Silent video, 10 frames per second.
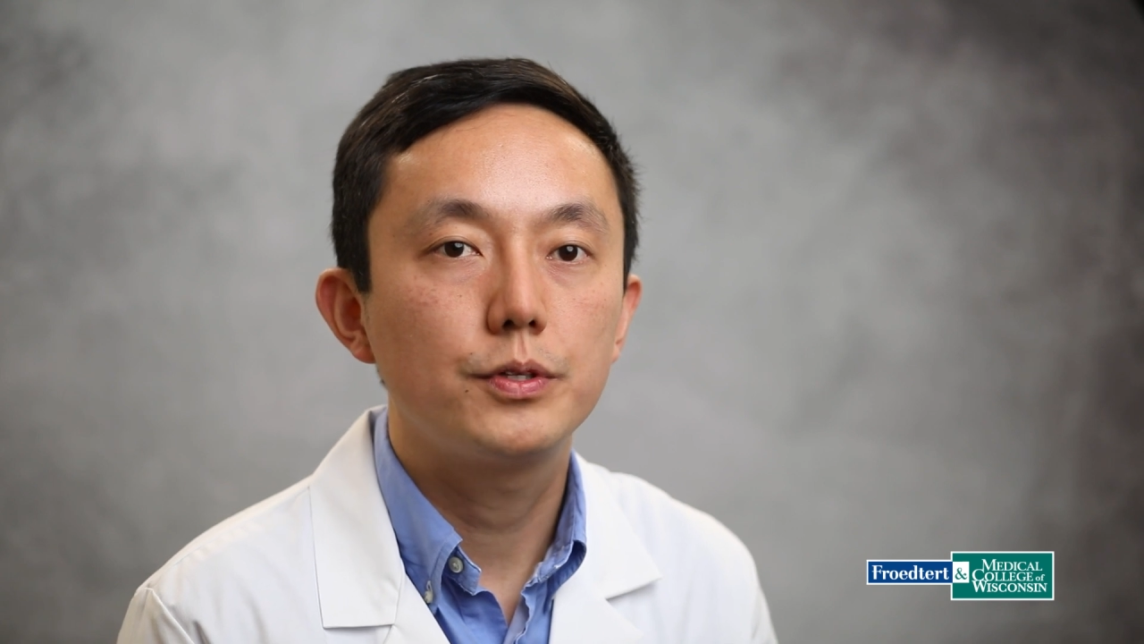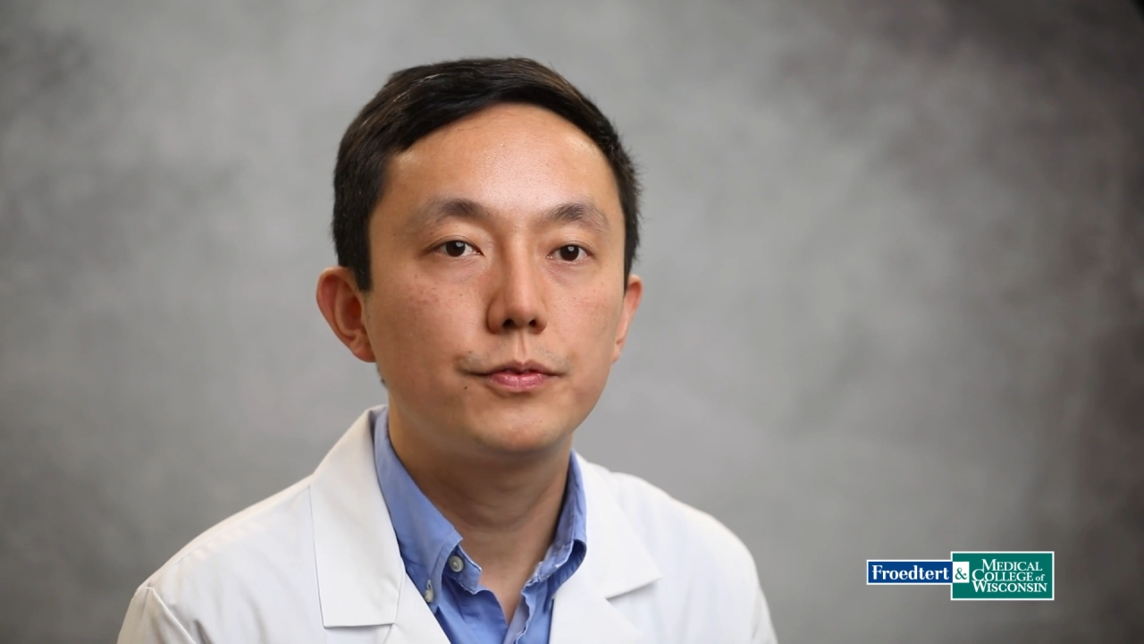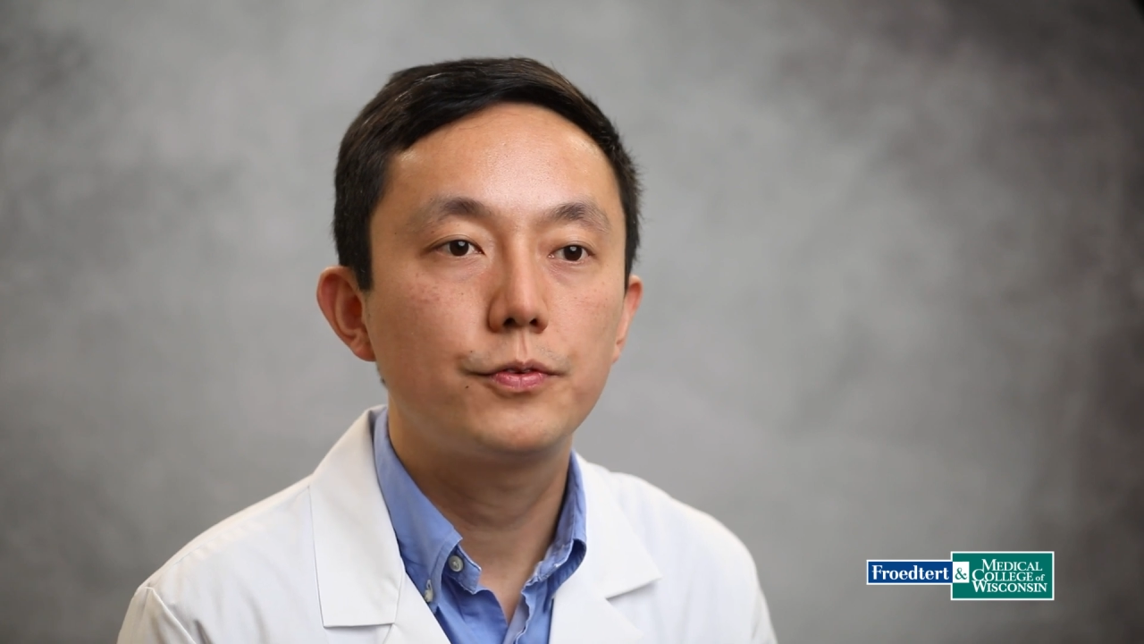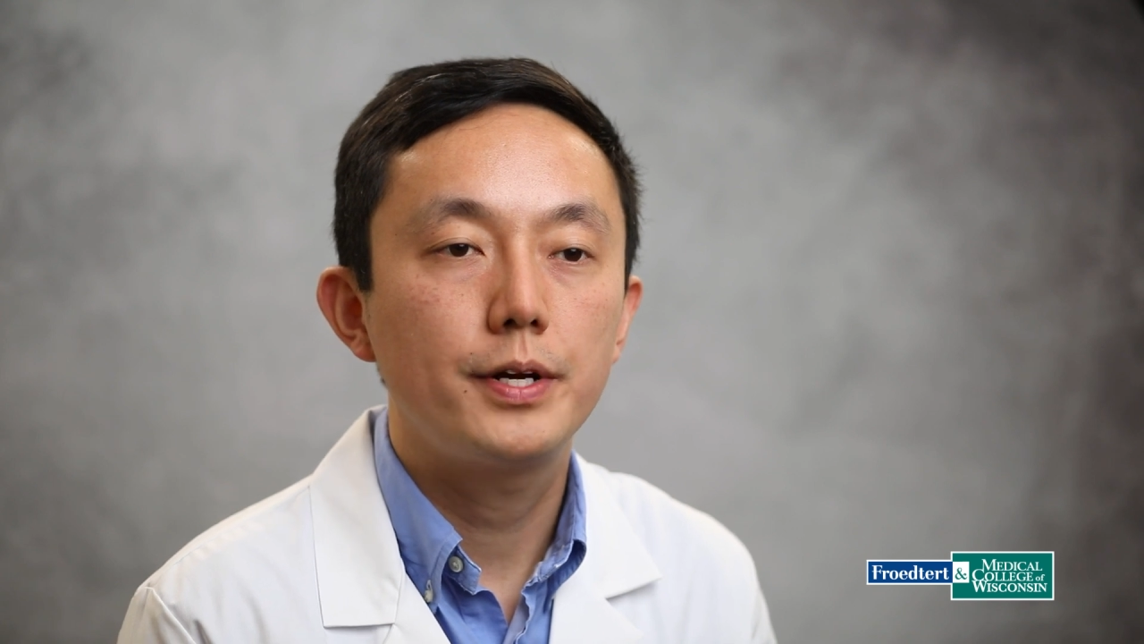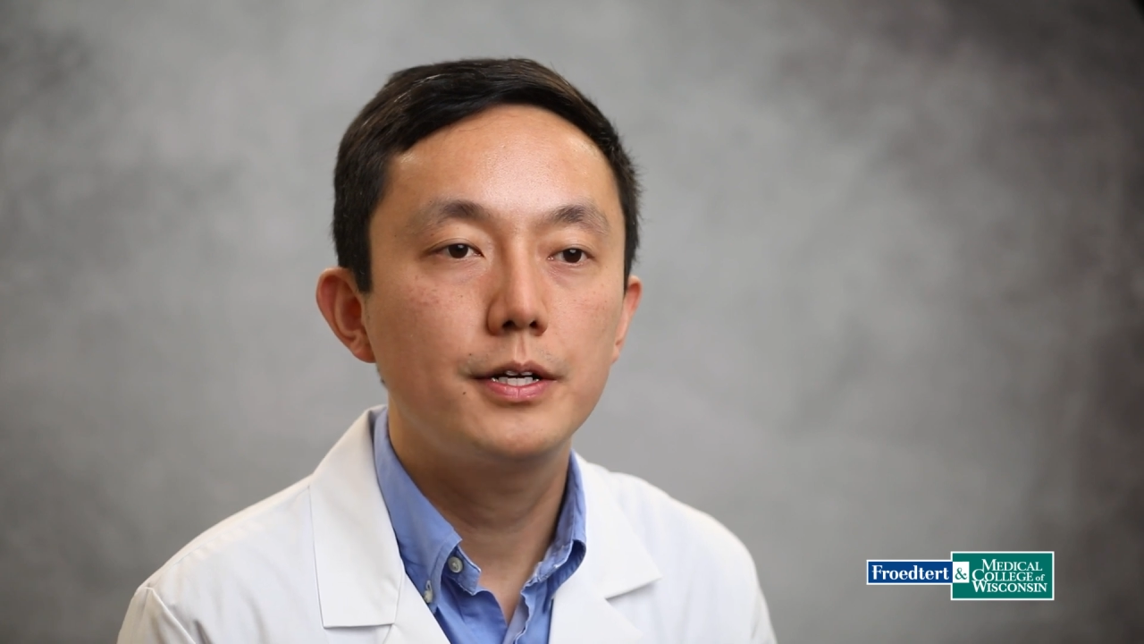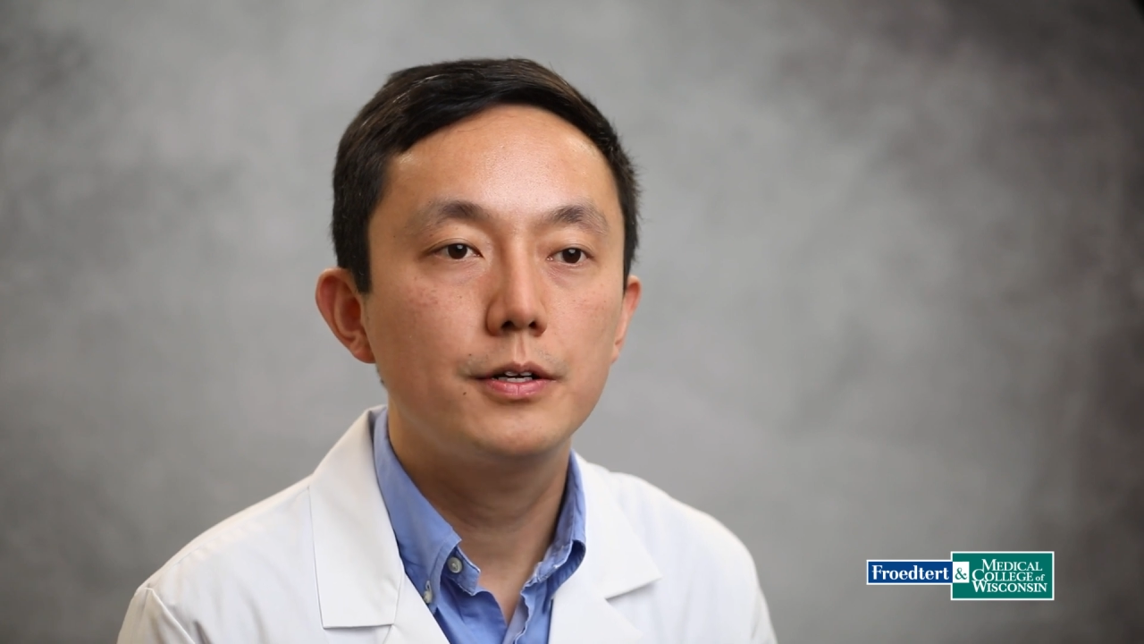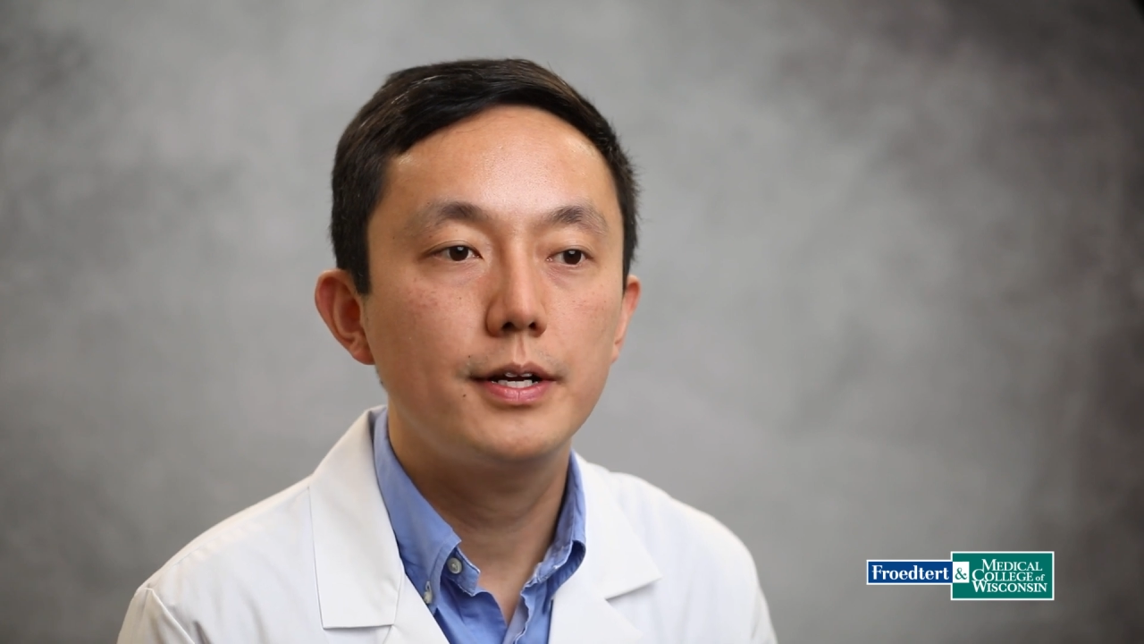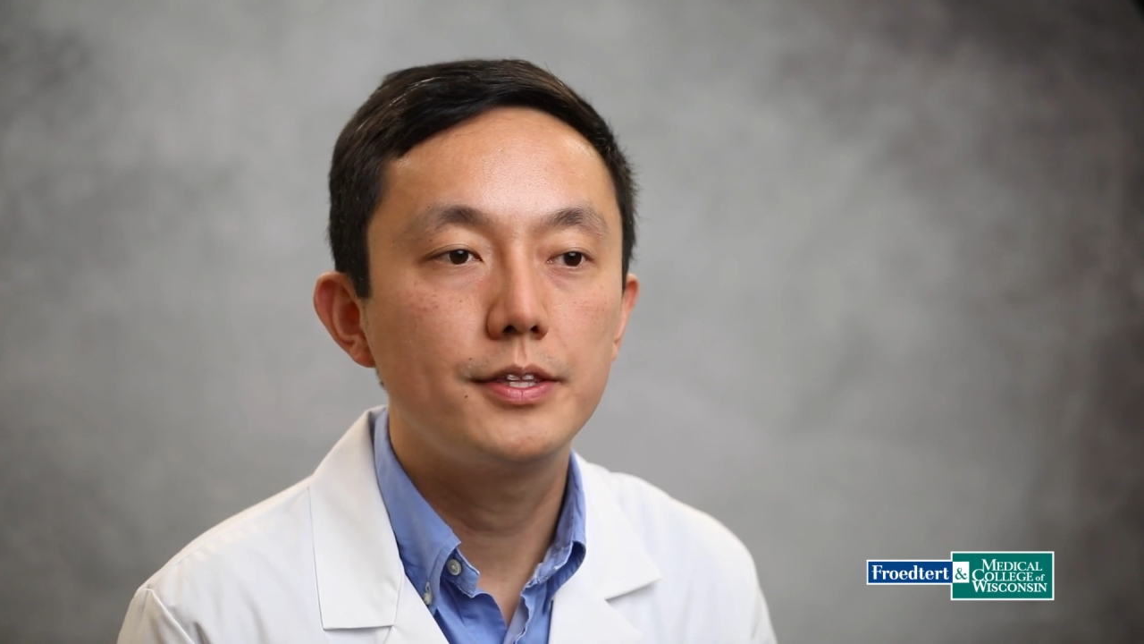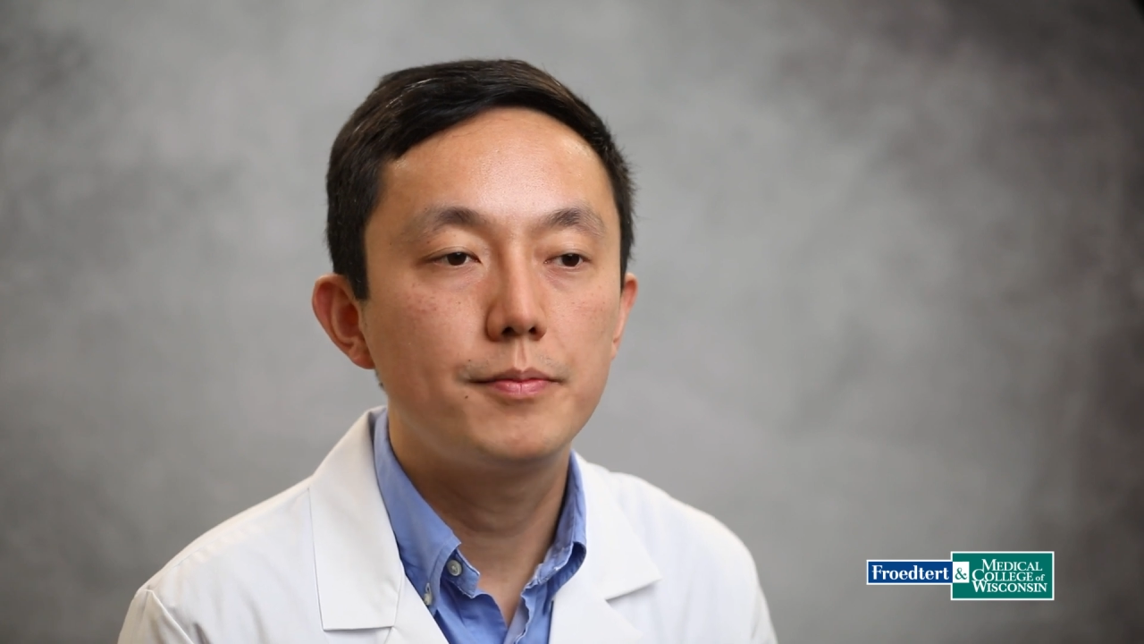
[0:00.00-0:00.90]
with Froedtert in